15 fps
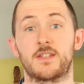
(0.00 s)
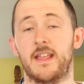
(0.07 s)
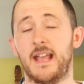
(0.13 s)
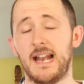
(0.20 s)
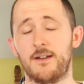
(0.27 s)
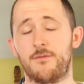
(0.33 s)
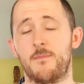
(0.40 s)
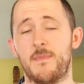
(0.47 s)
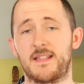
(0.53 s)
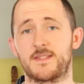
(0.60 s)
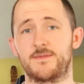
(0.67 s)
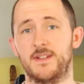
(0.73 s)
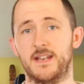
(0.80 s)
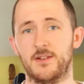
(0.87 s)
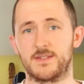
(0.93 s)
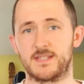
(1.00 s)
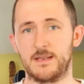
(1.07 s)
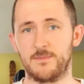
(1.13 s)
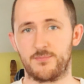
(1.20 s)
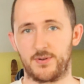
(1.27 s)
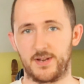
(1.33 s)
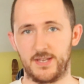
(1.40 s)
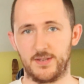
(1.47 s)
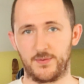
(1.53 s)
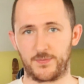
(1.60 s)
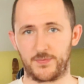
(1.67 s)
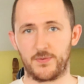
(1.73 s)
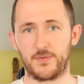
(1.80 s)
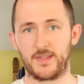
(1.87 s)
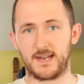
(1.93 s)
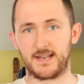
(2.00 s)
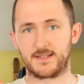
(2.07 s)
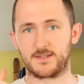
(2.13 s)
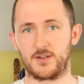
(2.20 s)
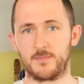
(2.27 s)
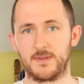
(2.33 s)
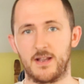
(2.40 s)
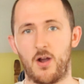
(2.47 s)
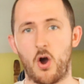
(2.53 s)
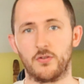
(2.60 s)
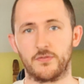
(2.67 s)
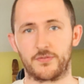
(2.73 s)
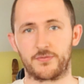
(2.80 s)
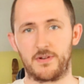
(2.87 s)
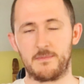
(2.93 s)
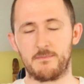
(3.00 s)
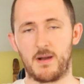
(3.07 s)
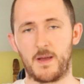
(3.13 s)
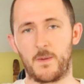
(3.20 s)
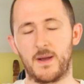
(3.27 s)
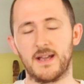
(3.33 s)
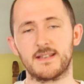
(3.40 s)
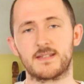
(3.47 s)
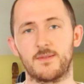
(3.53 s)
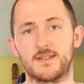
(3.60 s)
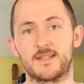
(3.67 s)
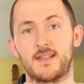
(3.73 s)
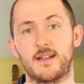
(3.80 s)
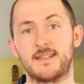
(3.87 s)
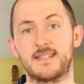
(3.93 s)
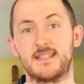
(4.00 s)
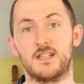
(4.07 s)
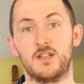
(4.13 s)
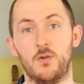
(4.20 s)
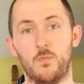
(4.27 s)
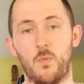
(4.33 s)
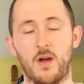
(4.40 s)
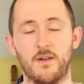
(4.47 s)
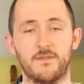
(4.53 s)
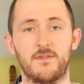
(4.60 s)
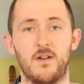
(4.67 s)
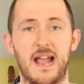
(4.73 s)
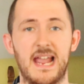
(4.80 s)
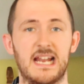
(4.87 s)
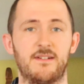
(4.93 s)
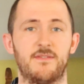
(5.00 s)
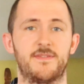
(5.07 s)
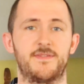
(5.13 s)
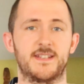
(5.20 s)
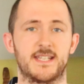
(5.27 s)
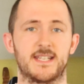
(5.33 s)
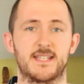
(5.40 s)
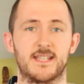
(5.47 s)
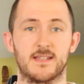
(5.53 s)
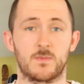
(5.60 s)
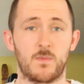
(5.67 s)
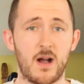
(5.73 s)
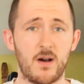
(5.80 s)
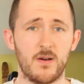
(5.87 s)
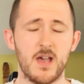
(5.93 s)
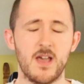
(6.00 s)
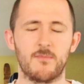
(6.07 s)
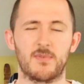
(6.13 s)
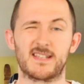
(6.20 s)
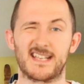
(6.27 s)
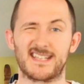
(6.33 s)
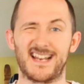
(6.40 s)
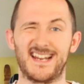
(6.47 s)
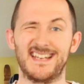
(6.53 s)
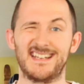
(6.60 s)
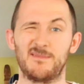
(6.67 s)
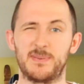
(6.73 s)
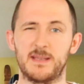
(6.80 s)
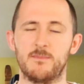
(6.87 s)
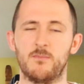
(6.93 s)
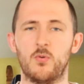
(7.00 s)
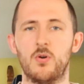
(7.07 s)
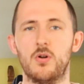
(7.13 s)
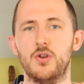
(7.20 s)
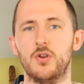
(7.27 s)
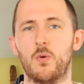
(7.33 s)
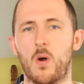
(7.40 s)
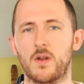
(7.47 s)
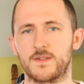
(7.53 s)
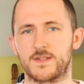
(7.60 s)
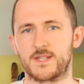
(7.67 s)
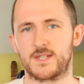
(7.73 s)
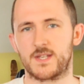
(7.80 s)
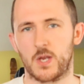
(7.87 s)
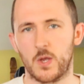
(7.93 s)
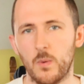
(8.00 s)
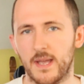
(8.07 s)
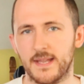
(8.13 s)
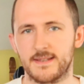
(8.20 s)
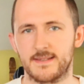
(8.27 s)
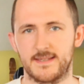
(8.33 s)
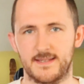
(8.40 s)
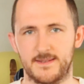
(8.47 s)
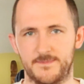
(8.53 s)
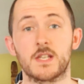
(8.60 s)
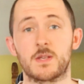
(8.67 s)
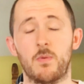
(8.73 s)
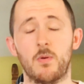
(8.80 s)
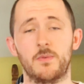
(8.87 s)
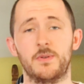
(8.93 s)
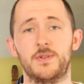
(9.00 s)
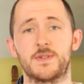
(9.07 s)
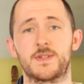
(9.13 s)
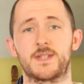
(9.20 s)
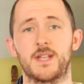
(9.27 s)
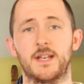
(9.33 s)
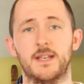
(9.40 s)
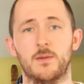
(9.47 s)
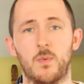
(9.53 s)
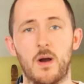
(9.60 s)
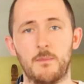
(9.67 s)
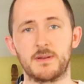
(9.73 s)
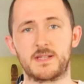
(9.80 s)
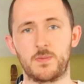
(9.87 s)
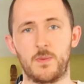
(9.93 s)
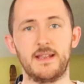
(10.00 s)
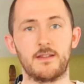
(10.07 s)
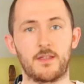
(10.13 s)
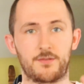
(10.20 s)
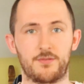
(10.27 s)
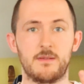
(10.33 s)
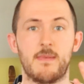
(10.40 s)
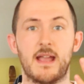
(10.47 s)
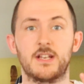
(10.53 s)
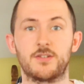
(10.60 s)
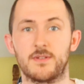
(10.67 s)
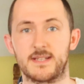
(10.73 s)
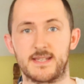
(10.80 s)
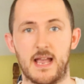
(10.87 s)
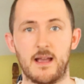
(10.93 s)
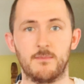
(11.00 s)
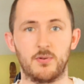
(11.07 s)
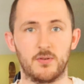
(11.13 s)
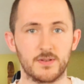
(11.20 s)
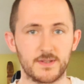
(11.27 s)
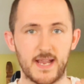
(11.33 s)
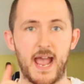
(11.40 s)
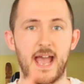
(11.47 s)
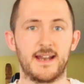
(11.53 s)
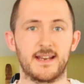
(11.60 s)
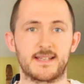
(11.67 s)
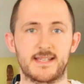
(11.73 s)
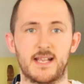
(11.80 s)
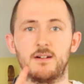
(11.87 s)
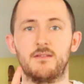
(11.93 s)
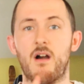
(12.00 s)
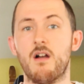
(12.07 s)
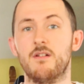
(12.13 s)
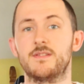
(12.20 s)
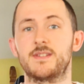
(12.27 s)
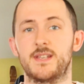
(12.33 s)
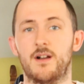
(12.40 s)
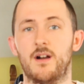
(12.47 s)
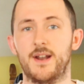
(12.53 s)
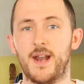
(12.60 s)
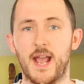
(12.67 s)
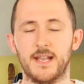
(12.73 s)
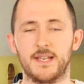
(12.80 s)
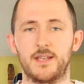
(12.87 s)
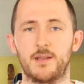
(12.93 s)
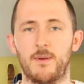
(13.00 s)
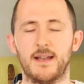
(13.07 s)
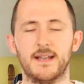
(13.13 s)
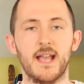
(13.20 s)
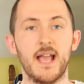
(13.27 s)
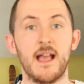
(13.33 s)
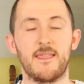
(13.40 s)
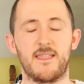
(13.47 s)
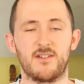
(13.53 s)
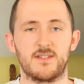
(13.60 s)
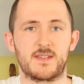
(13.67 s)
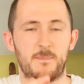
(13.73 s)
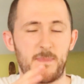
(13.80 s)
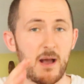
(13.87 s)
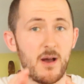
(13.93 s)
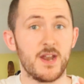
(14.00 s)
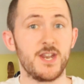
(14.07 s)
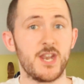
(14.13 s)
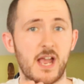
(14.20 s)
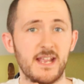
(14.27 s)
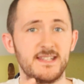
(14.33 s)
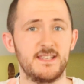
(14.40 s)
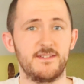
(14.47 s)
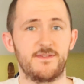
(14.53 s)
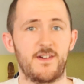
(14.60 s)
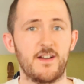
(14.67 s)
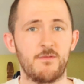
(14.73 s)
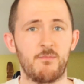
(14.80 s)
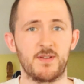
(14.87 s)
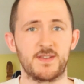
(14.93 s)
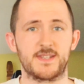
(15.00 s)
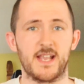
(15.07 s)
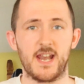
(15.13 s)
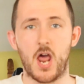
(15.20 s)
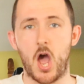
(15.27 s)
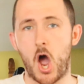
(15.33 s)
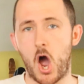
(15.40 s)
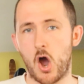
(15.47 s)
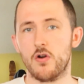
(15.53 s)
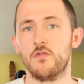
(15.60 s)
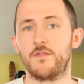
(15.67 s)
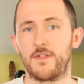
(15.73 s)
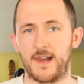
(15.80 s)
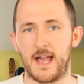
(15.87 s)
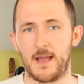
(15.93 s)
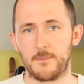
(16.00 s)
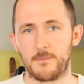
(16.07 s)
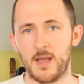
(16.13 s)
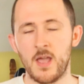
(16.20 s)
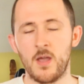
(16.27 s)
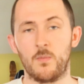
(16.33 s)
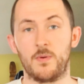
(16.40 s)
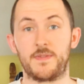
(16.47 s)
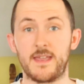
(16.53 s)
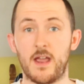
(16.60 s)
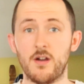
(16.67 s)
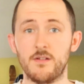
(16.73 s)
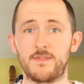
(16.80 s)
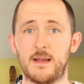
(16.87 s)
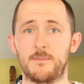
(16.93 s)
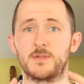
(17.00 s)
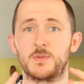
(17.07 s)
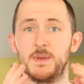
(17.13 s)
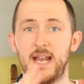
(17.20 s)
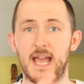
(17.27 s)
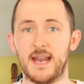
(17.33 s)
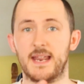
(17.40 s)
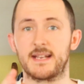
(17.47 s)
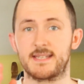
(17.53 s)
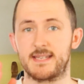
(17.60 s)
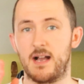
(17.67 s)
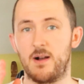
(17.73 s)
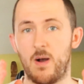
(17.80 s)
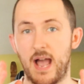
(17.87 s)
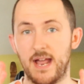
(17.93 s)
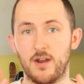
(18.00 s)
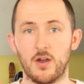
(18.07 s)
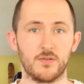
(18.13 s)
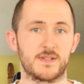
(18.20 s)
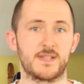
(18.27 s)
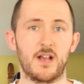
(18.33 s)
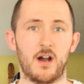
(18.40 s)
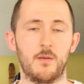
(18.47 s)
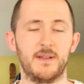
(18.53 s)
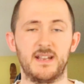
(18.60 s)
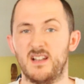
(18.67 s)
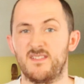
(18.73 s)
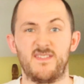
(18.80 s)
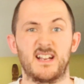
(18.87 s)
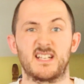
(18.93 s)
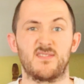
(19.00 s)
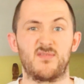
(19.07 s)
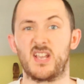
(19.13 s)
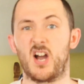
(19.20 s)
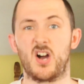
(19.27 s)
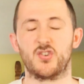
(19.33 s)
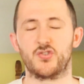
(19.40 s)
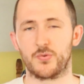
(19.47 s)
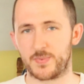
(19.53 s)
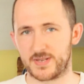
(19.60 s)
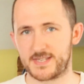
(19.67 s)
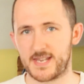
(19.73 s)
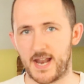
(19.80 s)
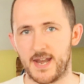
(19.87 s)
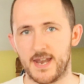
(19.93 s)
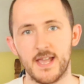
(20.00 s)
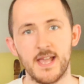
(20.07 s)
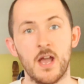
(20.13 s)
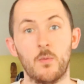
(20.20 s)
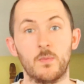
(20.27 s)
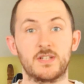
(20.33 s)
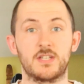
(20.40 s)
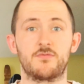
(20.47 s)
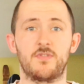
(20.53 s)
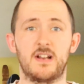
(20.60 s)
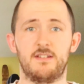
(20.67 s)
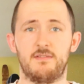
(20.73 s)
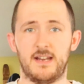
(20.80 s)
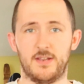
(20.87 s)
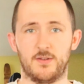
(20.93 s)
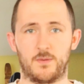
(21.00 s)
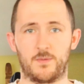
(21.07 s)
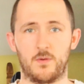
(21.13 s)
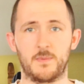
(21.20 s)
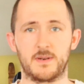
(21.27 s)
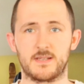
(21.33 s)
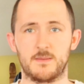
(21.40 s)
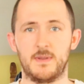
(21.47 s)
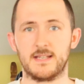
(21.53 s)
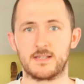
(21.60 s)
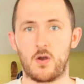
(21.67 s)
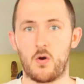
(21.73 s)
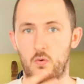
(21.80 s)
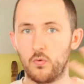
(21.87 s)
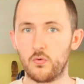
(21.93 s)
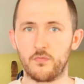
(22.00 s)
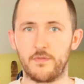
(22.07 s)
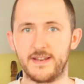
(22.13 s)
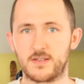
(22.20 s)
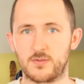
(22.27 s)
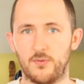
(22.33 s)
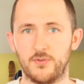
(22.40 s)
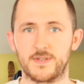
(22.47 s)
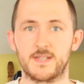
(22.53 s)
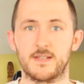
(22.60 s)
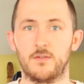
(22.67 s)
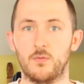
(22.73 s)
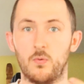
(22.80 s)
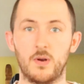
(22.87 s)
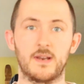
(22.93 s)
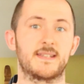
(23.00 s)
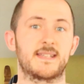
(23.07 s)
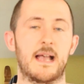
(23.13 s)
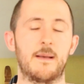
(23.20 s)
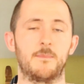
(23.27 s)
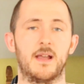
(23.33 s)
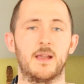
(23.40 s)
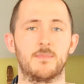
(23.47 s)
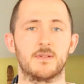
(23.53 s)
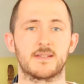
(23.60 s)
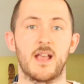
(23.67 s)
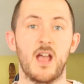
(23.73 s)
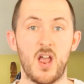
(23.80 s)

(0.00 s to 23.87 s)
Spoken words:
So the A-level maths video seemed pretty useful. The link's going to be on screen, by the way. So I decided to do one for A-level physics as well, because there's a little bit more nuance to it. So what will you study? Well, between the three major exam boards, EdExcel, OCR, and AQA, there is about a 95% overlap, with the overlap between EdExcel and OCR being effectively 100%, which is really, really useful because it means all resources and all exam papers